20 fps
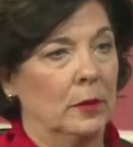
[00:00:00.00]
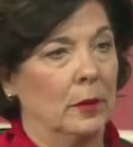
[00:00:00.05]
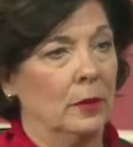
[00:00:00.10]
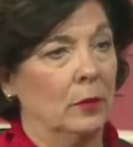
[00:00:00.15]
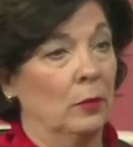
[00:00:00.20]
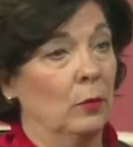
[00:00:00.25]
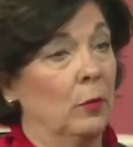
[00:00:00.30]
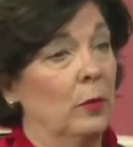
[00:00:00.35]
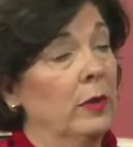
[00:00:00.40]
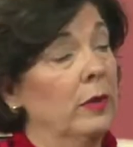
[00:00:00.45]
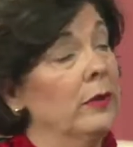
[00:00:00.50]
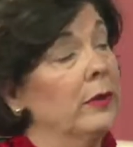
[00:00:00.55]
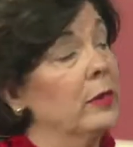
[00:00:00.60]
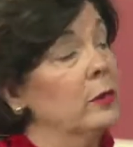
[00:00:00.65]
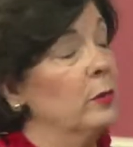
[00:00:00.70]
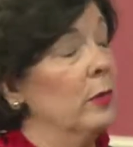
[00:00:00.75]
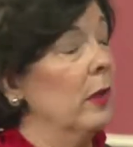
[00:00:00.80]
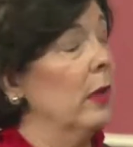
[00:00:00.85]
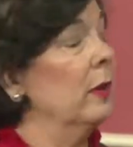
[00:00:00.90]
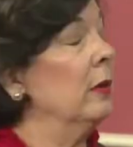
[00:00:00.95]
one of the things,
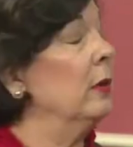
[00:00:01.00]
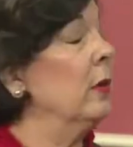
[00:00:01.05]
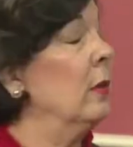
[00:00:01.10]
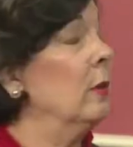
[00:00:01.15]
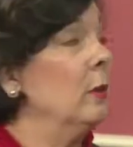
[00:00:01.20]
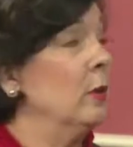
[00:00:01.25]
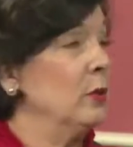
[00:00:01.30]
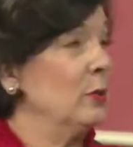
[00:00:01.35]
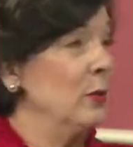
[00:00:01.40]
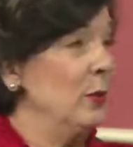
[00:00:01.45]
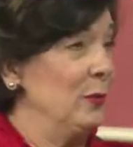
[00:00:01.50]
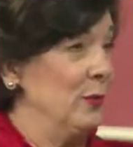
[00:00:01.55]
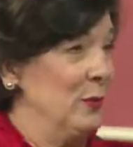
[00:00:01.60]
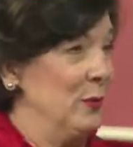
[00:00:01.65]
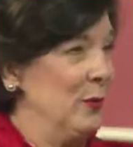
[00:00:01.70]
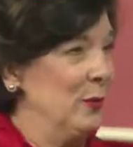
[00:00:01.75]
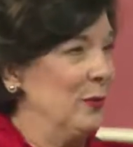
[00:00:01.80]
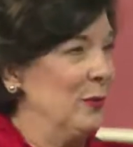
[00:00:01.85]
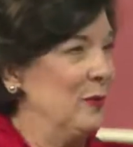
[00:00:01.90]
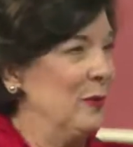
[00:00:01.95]
numbers, we were
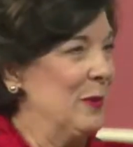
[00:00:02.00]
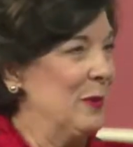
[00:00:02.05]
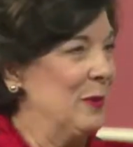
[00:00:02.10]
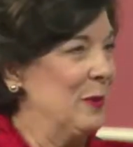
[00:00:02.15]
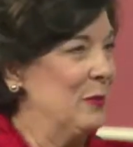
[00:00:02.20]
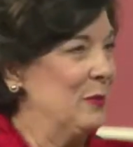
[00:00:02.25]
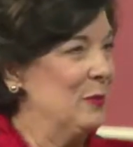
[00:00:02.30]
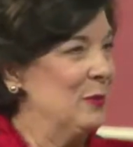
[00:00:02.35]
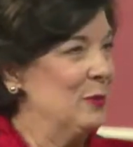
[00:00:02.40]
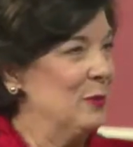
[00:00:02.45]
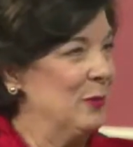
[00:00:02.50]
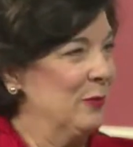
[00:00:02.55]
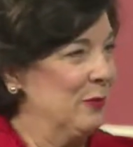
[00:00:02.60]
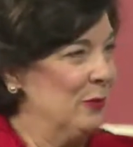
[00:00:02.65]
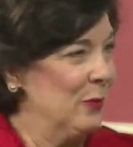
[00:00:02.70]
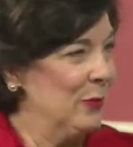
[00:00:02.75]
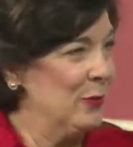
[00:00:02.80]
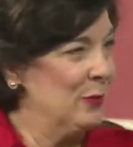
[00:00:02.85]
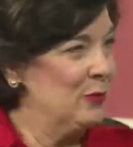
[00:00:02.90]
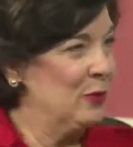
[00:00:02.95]
talking about numbers
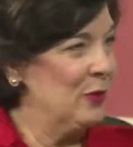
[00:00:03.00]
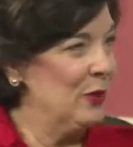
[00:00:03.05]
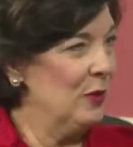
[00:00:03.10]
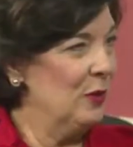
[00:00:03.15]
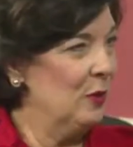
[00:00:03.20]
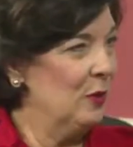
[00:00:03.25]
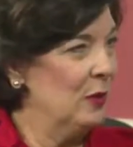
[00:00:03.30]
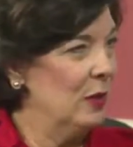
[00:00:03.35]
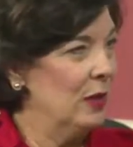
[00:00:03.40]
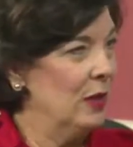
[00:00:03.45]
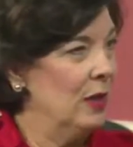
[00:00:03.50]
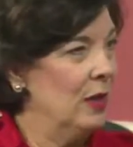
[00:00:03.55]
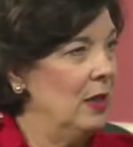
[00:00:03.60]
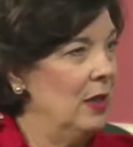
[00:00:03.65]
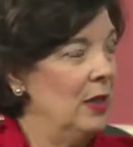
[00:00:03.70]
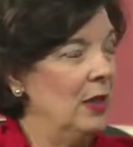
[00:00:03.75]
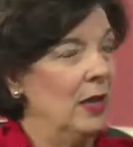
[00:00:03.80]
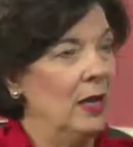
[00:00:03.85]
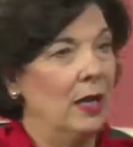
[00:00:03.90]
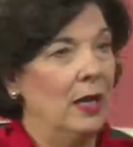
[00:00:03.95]
before the show.
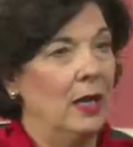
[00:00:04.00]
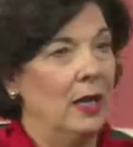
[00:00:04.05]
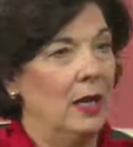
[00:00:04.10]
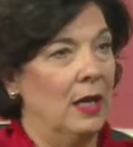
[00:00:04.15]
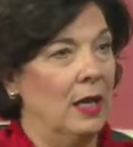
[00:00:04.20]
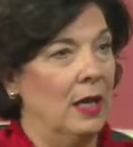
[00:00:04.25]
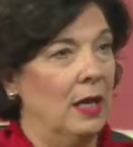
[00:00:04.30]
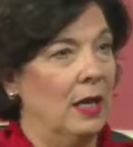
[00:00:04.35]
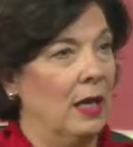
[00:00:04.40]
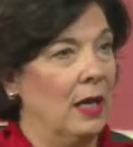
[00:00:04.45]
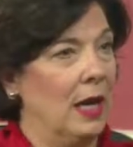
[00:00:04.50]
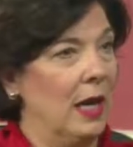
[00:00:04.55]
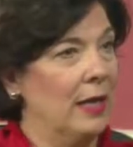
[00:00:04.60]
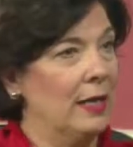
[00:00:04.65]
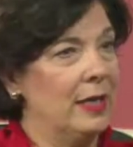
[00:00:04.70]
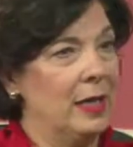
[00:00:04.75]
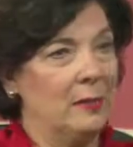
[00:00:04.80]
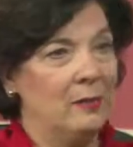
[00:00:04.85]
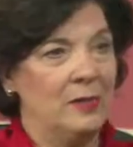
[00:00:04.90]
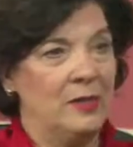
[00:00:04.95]
I
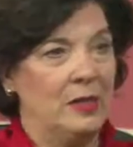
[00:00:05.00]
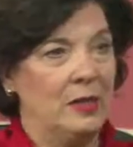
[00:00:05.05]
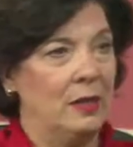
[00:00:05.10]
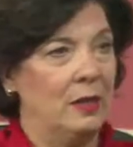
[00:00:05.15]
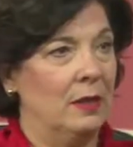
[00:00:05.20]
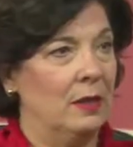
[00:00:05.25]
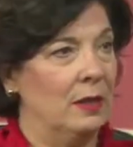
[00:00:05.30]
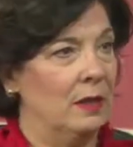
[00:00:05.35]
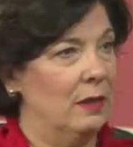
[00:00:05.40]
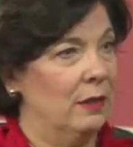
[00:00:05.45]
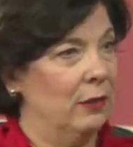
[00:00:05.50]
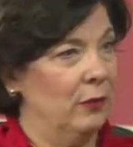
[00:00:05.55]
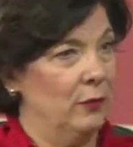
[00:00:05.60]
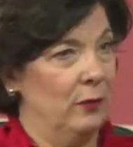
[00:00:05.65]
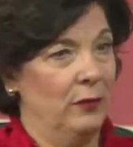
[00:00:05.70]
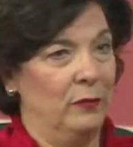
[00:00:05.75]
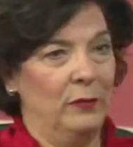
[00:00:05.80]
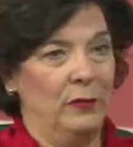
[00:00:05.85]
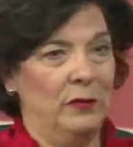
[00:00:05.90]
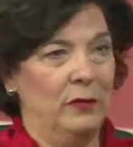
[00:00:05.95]
kept seeing
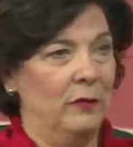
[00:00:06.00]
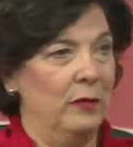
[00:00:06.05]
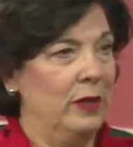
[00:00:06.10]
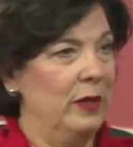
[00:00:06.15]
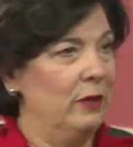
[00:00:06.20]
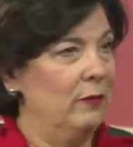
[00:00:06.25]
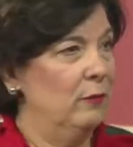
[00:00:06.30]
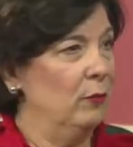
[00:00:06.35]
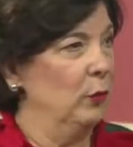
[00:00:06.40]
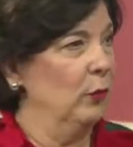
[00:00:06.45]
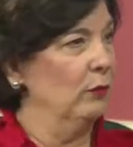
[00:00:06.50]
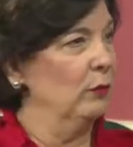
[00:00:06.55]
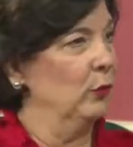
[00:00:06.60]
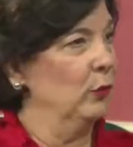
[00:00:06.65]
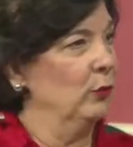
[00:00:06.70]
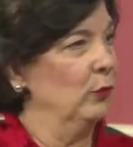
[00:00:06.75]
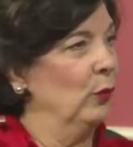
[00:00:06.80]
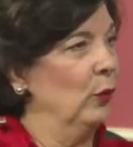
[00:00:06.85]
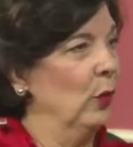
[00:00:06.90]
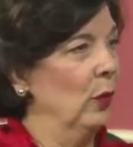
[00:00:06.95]
333,
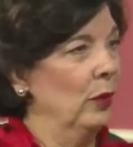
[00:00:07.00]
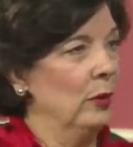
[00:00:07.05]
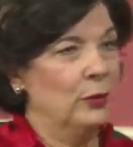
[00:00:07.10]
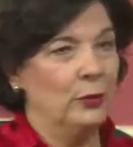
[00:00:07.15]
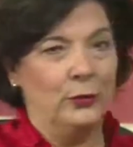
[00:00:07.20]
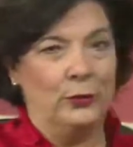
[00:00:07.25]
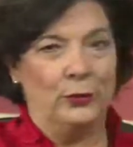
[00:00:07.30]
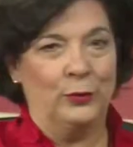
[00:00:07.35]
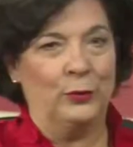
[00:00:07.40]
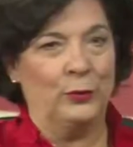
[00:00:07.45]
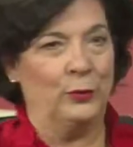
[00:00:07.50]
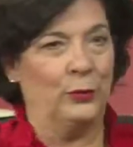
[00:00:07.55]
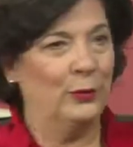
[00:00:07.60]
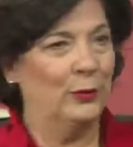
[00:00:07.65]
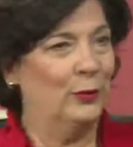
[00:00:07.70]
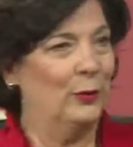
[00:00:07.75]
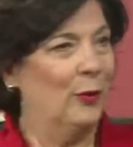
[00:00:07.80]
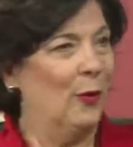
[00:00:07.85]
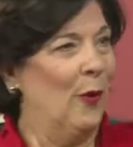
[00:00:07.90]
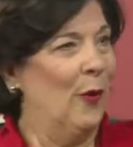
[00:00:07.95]
444,
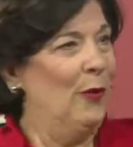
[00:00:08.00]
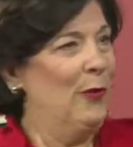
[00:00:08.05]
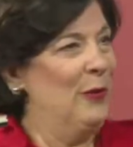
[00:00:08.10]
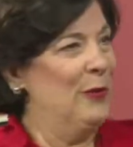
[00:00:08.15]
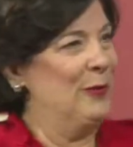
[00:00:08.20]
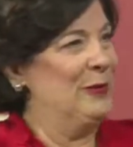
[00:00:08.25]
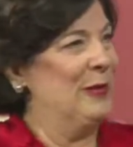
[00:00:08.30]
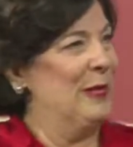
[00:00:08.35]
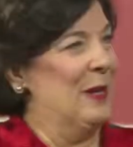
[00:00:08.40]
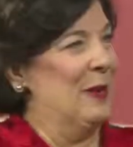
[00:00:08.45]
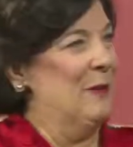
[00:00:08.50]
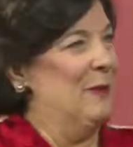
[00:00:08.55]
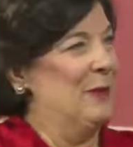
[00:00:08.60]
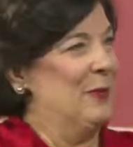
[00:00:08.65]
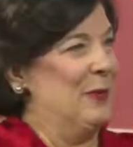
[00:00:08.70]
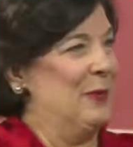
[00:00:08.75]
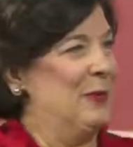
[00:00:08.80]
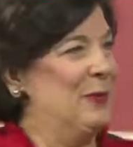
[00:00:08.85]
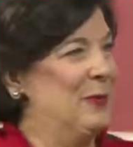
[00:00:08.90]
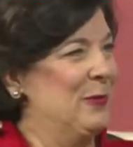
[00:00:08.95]
222. All those
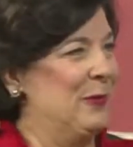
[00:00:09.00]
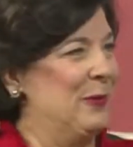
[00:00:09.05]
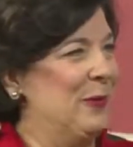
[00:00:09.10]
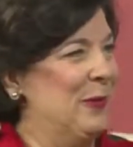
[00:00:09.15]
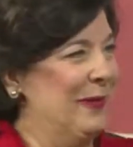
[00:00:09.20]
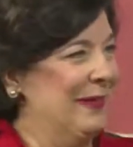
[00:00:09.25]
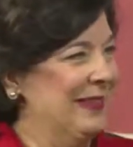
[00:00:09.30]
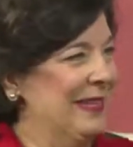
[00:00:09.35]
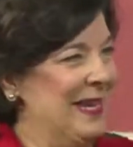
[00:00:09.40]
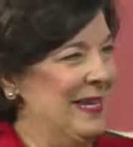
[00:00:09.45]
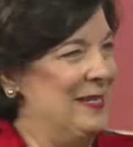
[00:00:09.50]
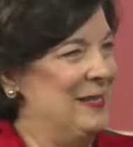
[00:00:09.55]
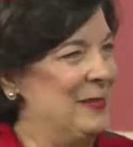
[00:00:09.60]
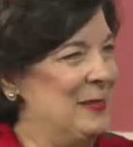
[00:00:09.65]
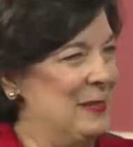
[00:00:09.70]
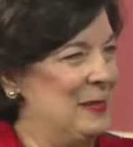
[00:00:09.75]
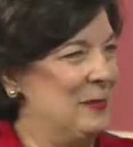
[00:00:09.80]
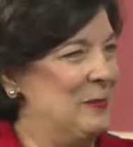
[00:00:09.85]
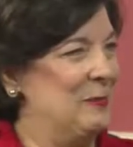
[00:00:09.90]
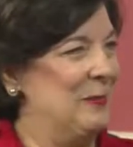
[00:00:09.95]
numbers were on
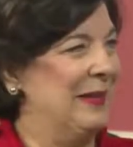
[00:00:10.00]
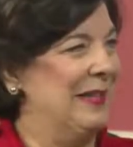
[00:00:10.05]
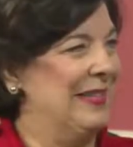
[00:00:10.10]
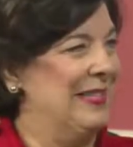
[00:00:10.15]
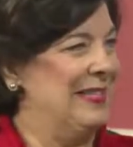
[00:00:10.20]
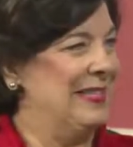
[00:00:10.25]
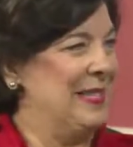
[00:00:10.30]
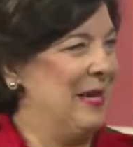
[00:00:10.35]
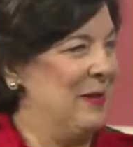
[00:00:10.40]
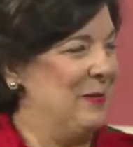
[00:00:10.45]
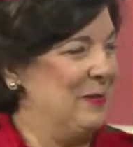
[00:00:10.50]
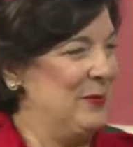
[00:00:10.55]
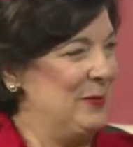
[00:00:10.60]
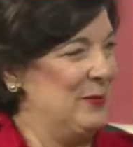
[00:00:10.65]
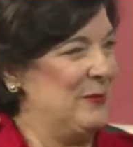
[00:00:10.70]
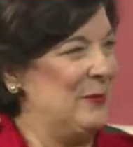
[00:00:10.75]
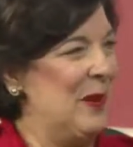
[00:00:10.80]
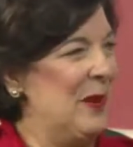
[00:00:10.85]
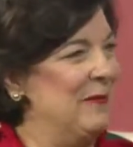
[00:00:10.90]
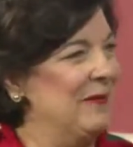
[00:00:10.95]
license plate as I was
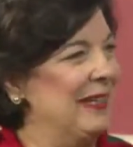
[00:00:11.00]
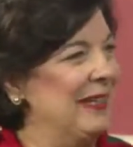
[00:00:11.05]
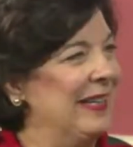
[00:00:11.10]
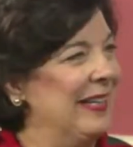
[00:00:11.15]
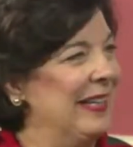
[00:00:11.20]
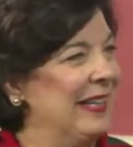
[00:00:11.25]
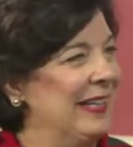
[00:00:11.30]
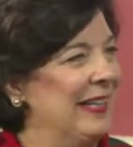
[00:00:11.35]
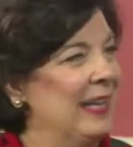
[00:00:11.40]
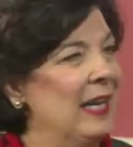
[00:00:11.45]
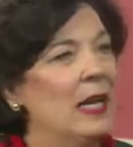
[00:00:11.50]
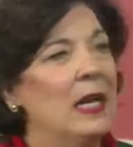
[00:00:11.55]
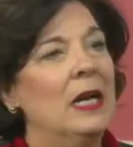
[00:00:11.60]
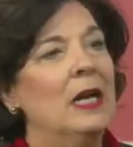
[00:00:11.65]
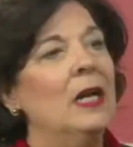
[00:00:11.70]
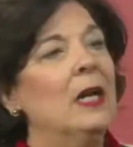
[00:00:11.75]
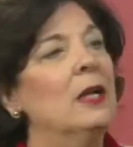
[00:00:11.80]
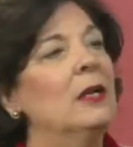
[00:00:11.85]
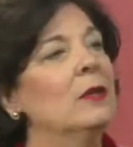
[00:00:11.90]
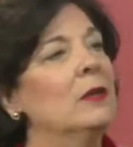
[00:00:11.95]
driving in.
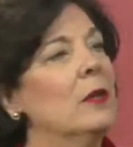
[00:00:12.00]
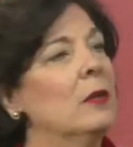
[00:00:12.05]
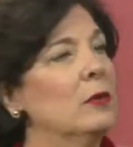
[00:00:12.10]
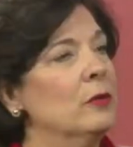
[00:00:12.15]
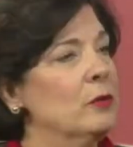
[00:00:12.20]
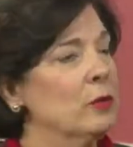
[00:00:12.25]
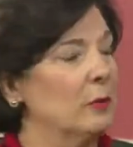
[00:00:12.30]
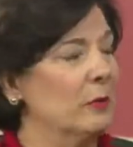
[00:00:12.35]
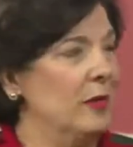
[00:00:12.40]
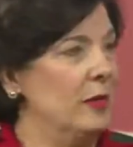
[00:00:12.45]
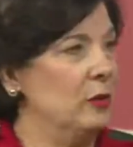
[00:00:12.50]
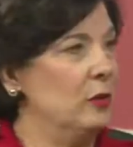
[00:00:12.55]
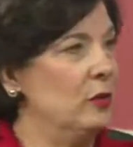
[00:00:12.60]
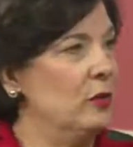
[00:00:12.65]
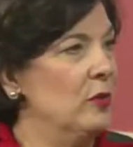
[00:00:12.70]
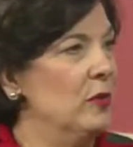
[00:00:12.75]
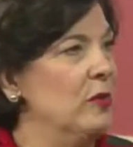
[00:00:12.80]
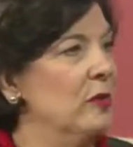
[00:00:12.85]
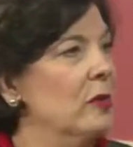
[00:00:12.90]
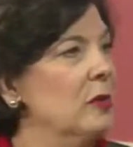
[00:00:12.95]
Those are
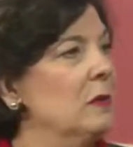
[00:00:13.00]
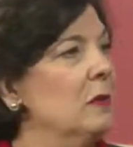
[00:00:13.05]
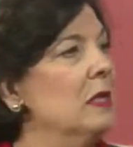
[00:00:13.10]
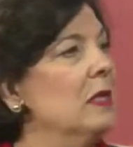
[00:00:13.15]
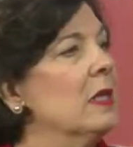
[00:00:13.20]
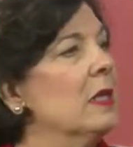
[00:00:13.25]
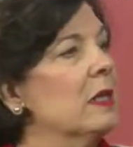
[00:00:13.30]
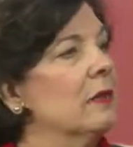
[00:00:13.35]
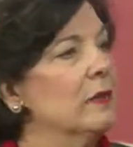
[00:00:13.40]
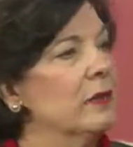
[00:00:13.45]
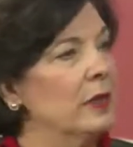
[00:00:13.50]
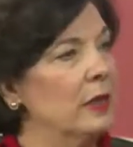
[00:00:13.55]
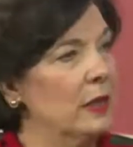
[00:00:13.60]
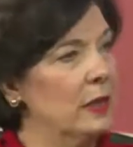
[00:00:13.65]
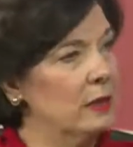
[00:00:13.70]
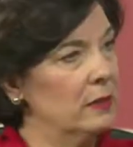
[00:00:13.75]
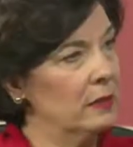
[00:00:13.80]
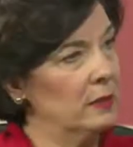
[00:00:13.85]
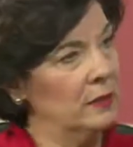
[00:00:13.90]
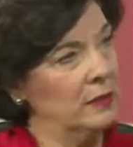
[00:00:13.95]
messages to me that everything
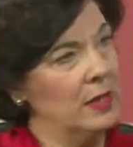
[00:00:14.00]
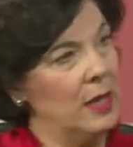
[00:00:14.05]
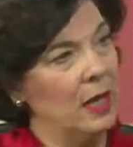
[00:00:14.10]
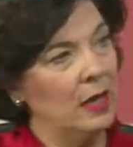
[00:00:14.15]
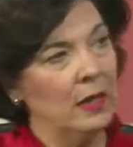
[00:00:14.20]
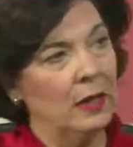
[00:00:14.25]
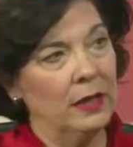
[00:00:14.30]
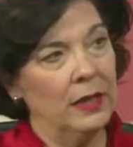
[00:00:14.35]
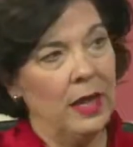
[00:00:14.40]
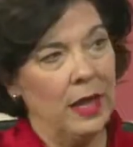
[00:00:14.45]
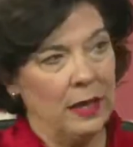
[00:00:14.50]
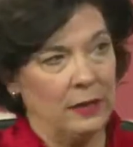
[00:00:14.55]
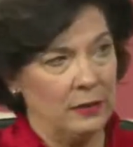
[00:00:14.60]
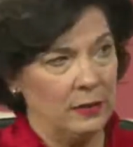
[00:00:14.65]
is exactly as